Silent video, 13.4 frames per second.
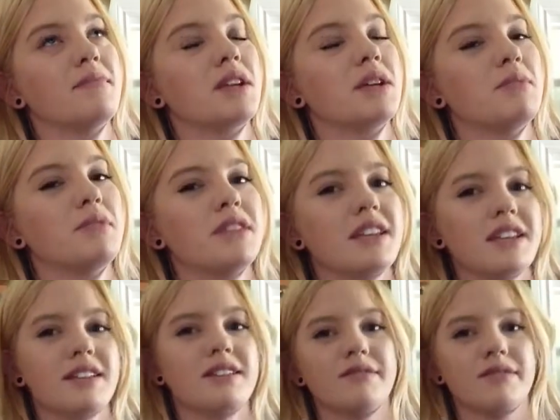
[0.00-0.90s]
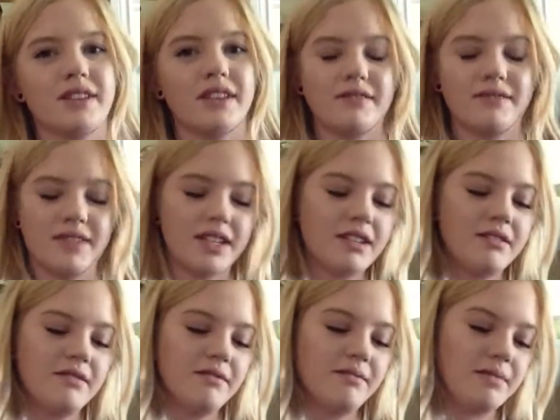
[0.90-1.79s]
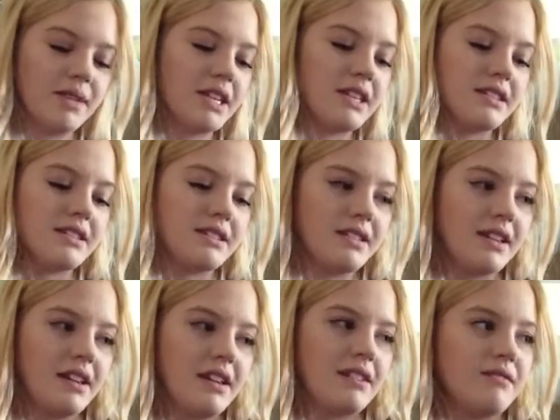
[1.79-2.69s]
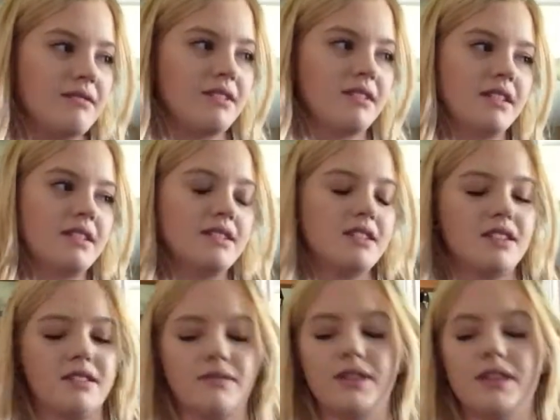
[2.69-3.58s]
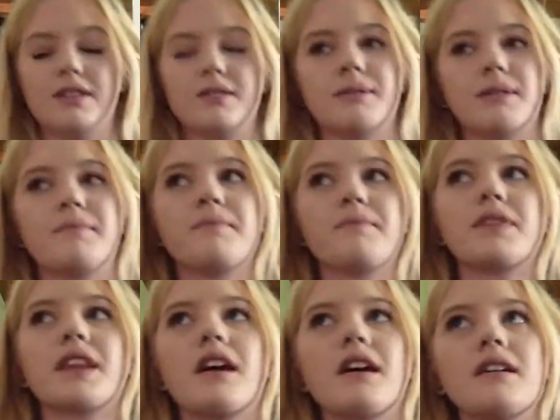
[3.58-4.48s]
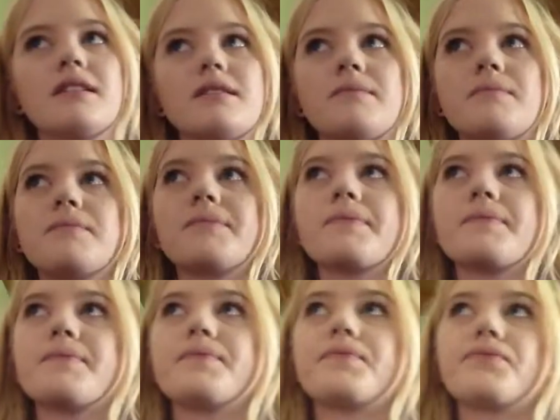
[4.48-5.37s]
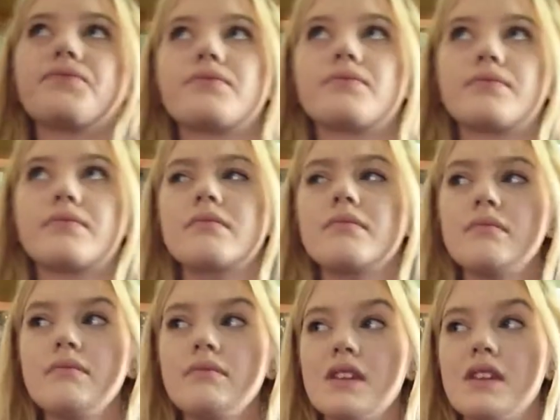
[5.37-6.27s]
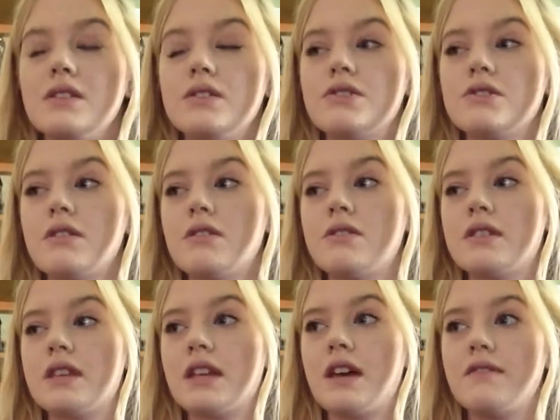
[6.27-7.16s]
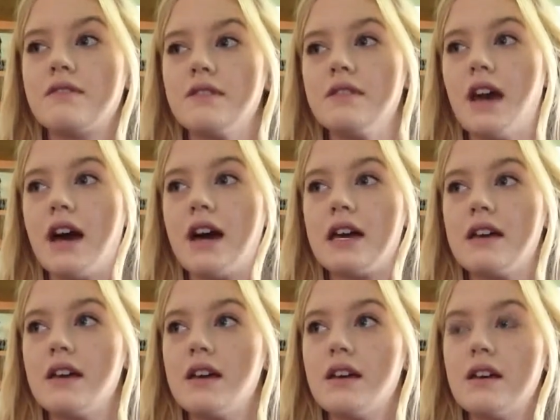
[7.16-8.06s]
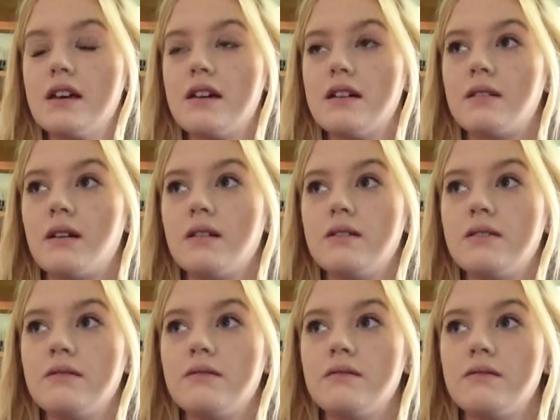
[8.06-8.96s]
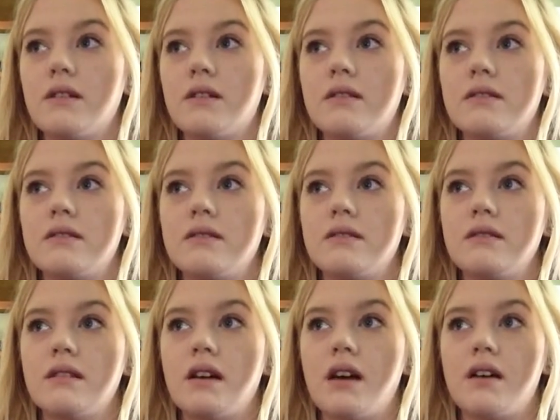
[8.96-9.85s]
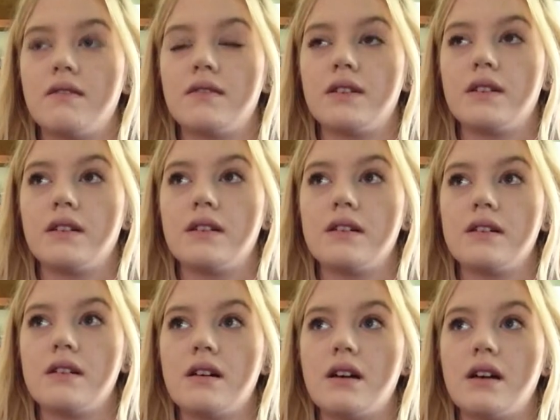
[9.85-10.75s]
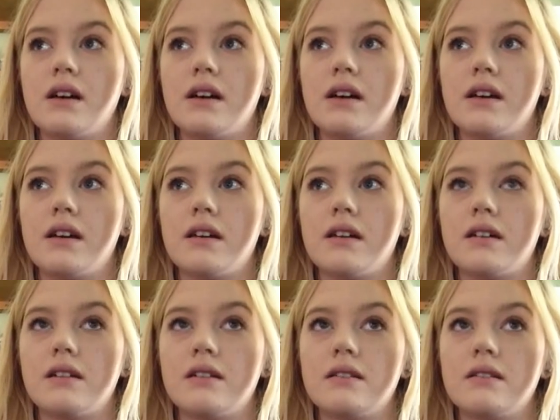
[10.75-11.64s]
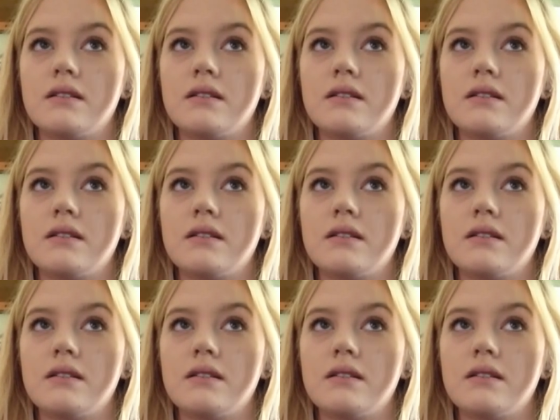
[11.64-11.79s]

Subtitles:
But I'll put that into another video because I kind of want to continue with this one. So then after that, not too long after, I